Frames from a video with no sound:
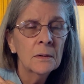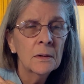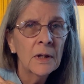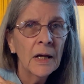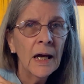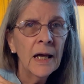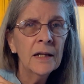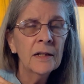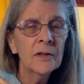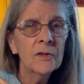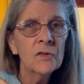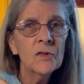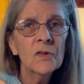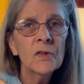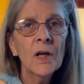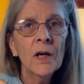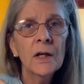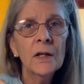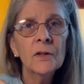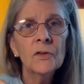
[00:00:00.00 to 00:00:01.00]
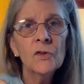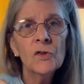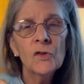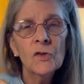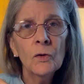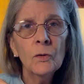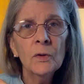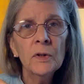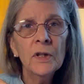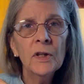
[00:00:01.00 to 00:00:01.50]
And it's not
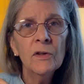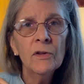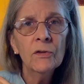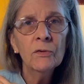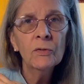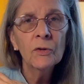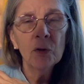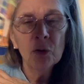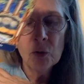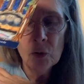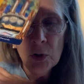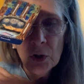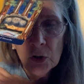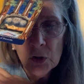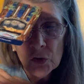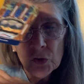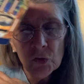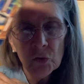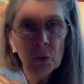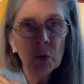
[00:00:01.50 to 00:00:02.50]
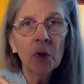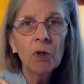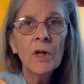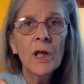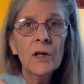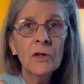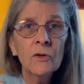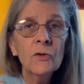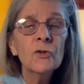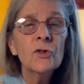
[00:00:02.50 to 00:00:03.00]
solely through sword
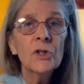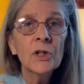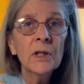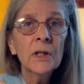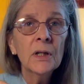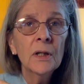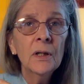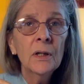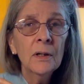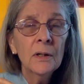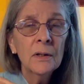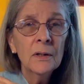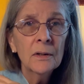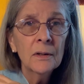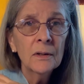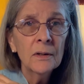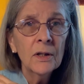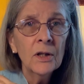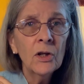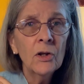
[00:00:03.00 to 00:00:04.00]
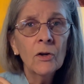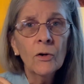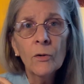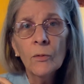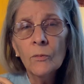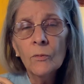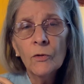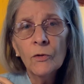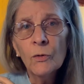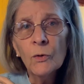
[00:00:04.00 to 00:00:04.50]
energy, you know,
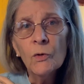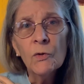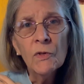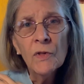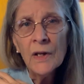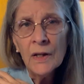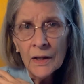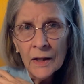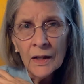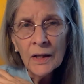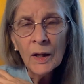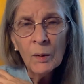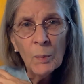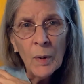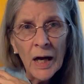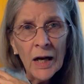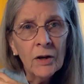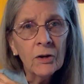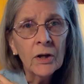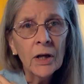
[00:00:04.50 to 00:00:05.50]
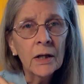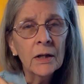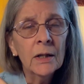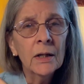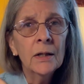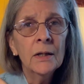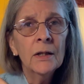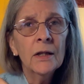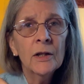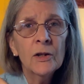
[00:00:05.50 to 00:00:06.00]
through thinking about it.
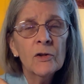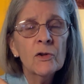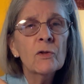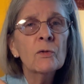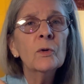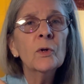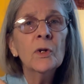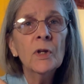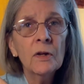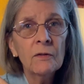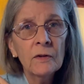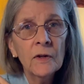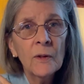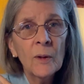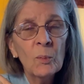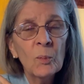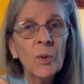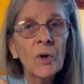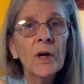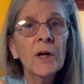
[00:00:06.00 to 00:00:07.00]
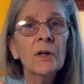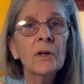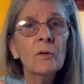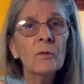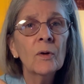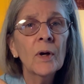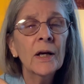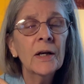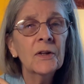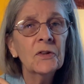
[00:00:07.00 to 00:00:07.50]
It's through giving the brain a
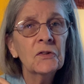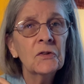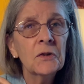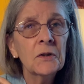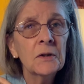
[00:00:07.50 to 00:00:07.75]
rest.